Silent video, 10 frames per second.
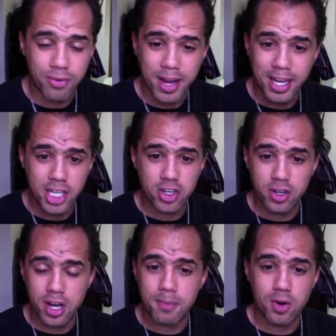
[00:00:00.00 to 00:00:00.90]
I can get your
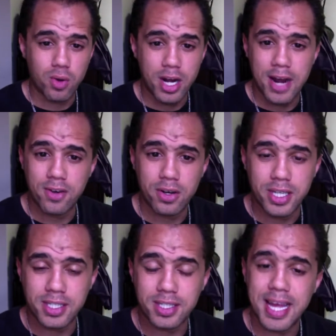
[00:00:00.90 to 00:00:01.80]
number or whatever,
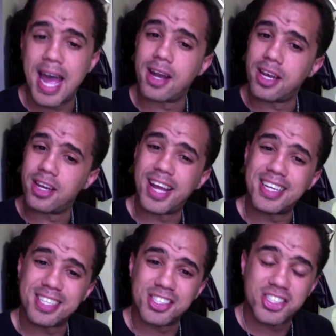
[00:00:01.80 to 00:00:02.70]
this and that, and then you
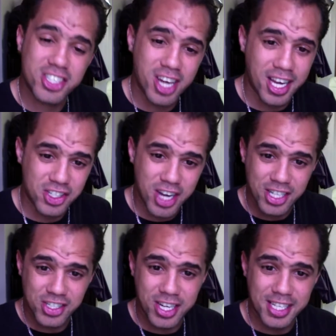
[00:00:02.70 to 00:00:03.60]
guys can
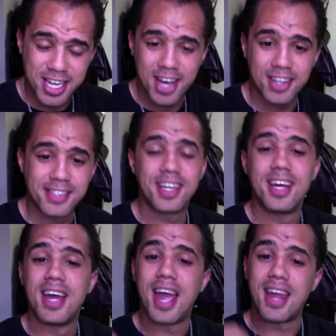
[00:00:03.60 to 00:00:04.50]
exchange details,
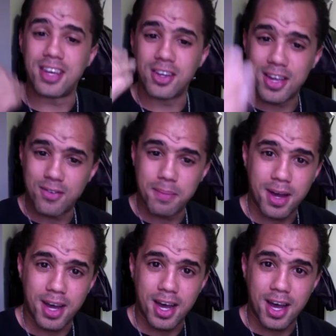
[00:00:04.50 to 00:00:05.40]
and then you can give them
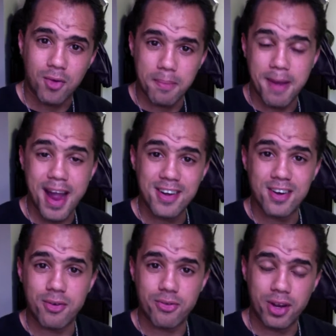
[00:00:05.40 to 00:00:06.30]
a
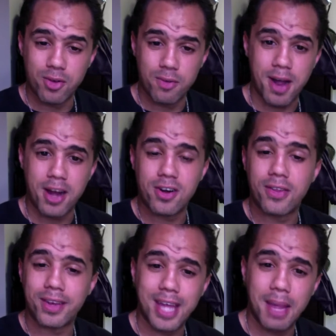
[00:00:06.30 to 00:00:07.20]
reminder, a friendly reminder on
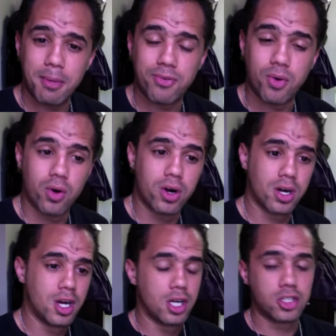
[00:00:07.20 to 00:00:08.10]
the day before.
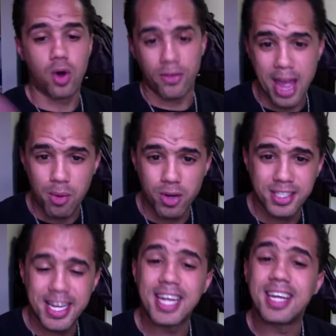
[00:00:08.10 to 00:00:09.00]
So on that
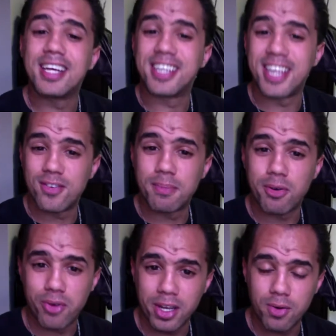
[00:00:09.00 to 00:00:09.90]
Wednesday, give them a
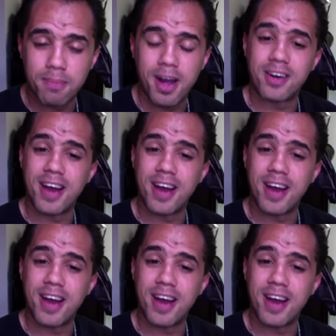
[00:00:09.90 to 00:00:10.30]
friendly reminder.